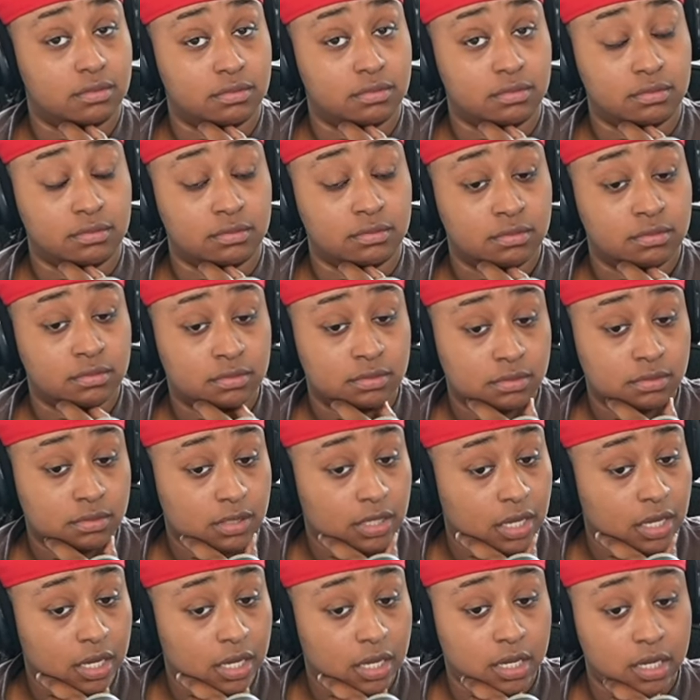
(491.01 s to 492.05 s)
All right, y'all.
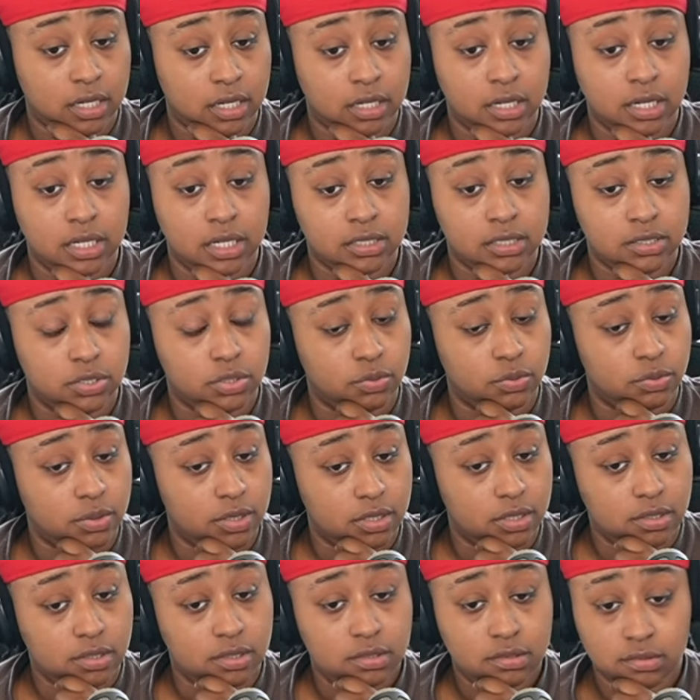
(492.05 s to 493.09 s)
I ain't um, into it. I wasn't
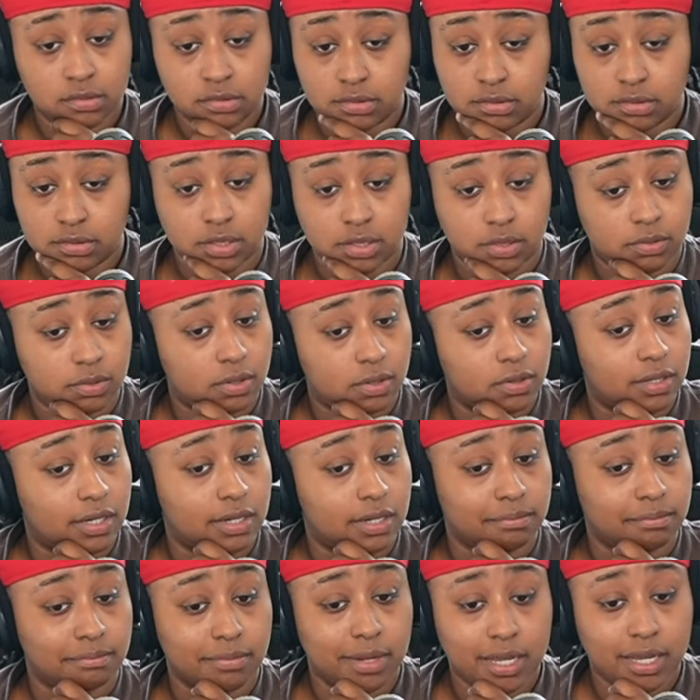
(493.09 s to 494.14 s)
going to react to the whole don't know
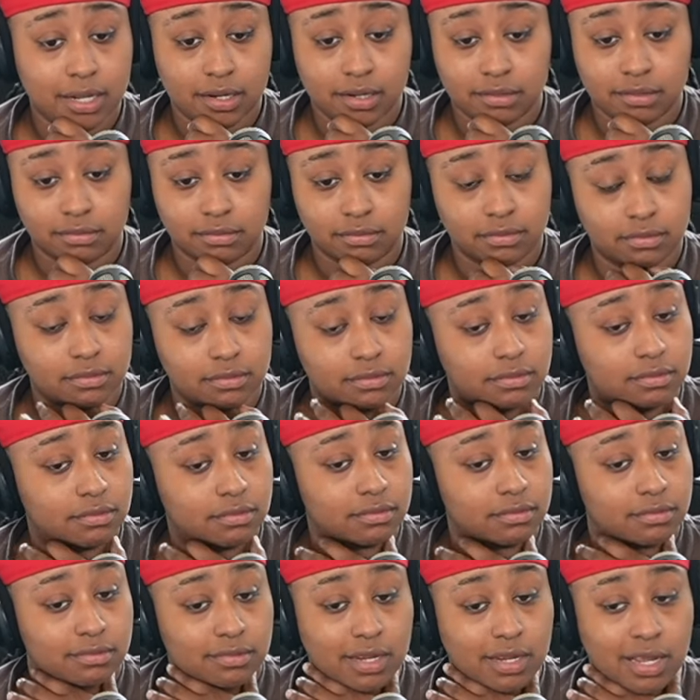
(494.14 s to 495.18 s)
nothing about it. Because I know
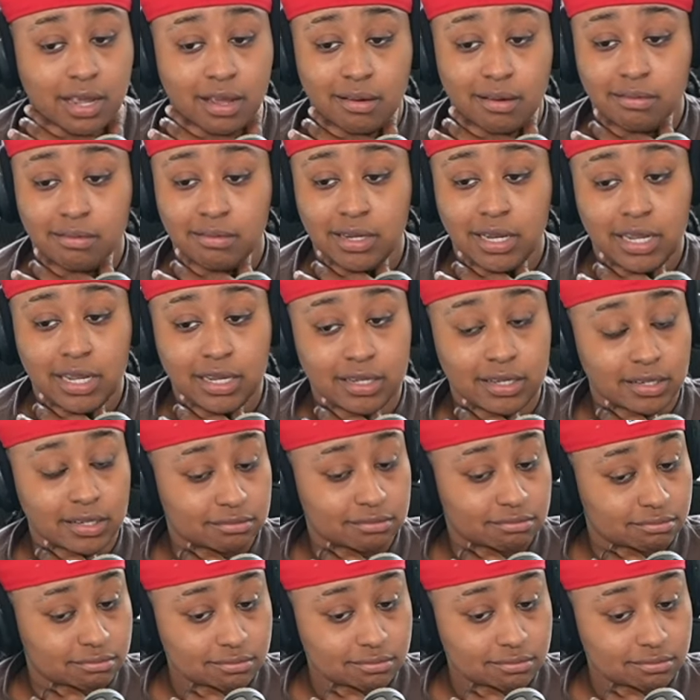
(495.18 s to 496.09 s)
she said something I don't about, like it.